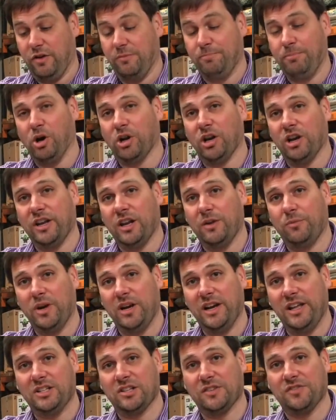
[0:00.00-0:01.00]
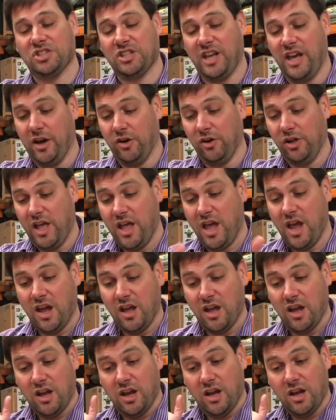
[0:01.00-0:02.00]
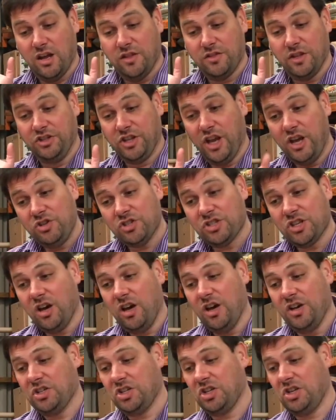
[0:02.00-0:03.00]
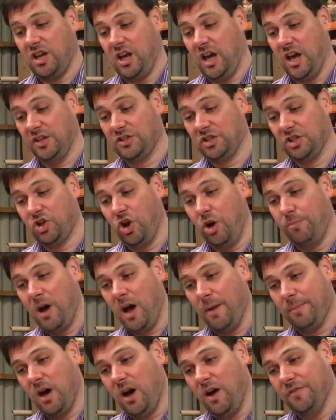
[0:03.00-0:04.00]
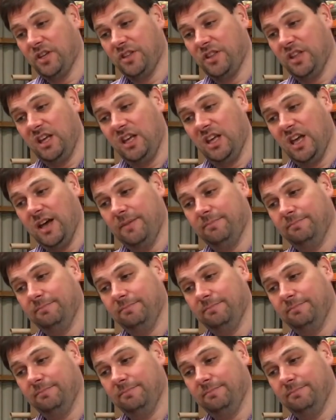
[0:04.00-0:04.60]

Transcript: bottling and release of sale. The dosage to top up after the